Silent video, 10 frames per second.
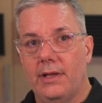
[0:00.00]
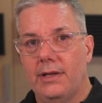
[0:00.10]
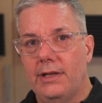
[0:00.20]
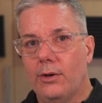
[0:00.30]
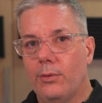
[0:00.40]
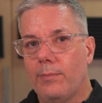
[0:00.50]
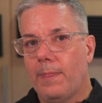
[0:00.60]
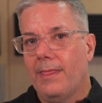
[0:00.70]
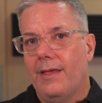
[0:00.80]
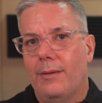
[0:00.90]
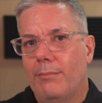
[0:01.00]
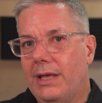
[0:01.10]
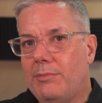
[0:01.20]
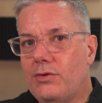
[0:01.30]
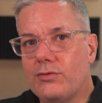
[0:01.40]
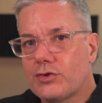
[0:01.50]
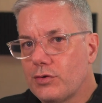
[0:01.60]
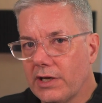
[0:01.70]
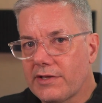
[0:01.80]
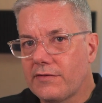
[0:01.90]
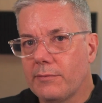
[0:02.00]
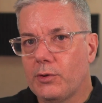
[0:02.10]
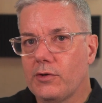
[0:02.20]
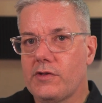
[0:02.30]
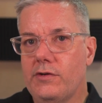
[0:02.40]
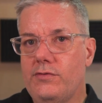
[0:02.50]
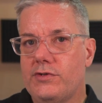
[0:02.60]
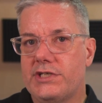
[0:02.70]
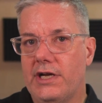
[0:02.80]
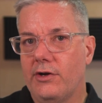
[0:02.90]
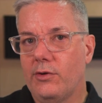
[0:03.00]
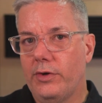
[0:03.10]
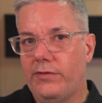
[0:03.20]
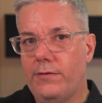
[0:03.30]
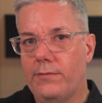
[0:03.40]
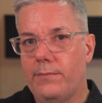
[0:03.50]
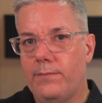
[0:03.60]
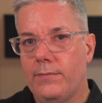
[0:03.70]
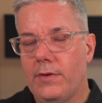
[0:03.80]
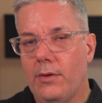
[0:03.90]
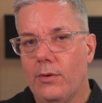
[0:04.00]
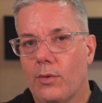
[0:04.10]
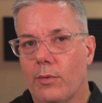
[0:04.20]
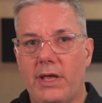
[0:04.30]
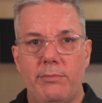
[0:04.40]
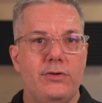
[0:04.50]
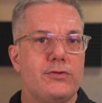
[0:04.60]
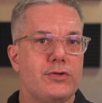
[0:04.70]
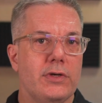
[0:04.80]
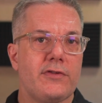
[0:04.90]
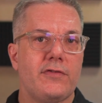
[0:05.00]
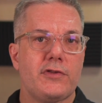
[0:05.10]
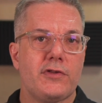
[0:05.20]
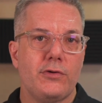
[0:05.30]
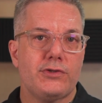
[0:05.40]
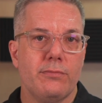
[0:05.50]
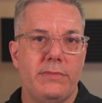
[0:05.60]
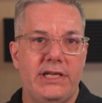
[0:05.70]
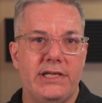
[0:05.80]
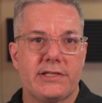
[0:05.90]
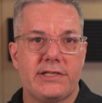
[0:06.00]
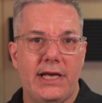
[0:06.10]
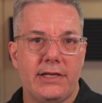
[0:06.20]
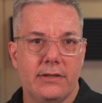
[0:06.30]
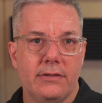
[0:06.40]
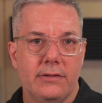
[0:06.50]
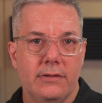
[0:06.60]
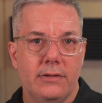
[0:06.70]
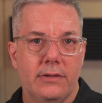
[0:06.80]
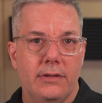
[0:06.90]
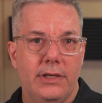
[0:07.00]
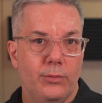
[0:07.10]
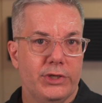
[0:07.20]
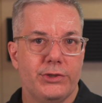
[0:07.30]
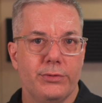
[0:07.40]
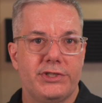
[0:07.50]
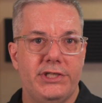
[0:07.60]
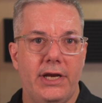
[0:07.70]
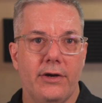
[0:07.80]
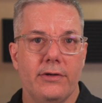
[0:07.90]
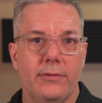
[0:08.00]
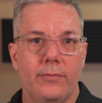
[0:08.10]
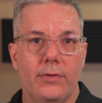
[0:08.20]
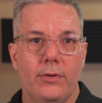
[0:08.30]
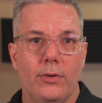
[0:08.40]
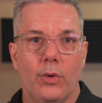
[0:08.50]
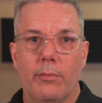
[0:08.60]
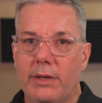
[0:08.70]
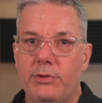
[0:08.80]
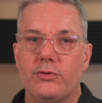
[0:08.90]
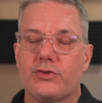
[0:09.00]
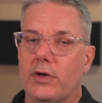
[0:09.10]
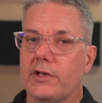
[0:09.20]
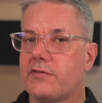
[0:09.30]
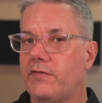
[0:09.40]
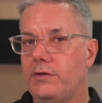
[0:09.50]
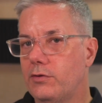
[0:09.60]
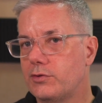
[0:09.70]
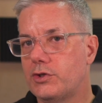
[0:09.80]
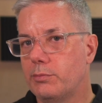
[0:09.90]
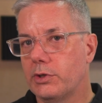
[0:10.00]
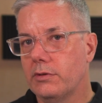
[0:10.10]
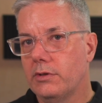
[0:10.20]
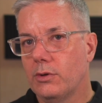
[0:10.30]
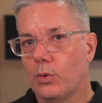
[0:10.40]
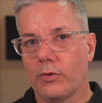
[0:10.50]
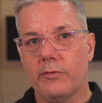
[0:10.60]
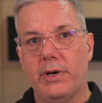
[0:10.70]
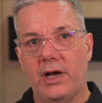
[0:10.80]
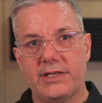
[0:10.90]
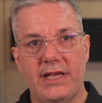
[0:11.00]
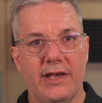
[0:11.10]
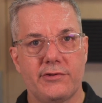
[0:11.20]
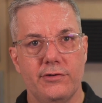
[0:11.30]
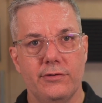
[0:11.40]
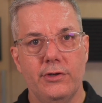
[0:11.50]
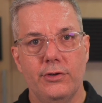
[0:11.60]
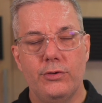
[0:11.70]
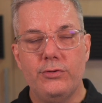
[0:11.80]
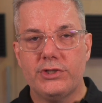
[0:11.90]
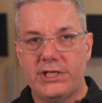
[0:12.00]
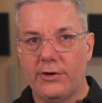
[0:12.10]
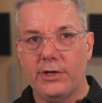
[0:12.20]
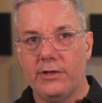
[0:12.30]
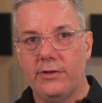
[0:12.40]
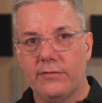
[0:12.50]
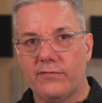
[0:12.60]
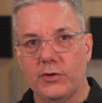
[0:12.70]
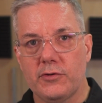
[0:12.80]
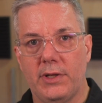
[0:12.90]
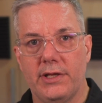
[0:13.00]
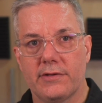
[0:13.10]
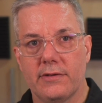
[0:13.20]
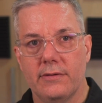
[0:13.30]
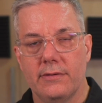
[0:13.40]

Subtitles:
Now, maybe you trust the person who shared it with you, or maybe you trust the social media setting in which it was shared, or maybe you trust the YouTuber or the podcaster who shared it in the first place.